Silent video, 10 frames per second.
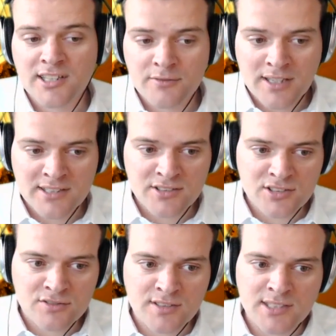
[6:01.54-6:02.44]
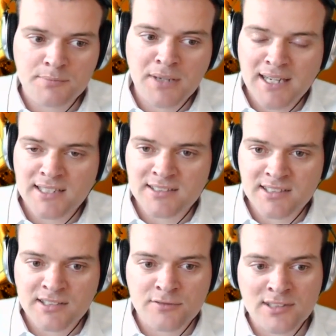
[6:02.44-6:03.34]
registry, packaging,
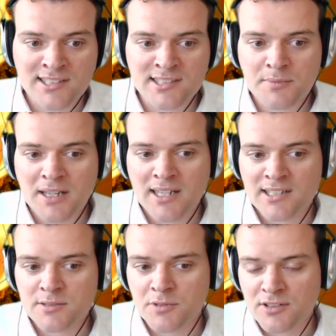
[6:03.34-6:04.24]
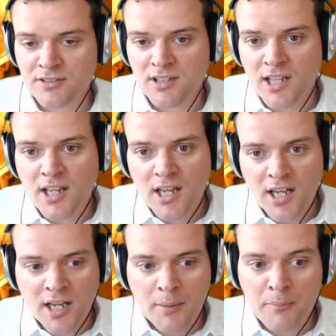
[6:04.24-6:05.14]
release management,
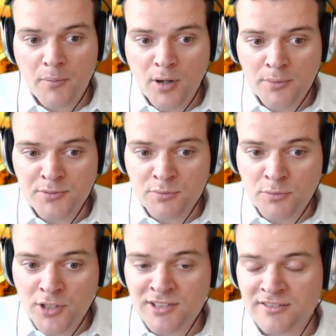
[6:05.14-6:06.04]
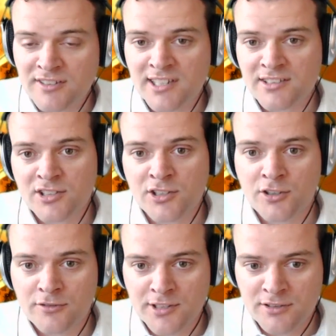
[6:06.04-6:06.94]
up to monitoring and
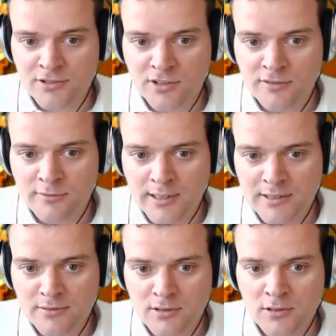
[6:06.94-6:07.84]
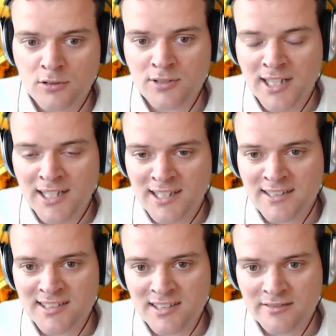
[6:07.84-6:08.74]
securing your software. All that in a
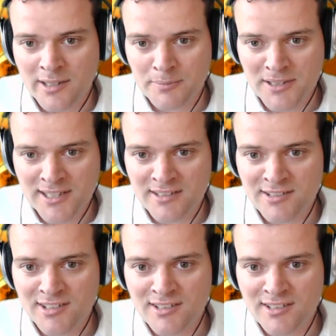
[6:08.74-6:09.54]
single application.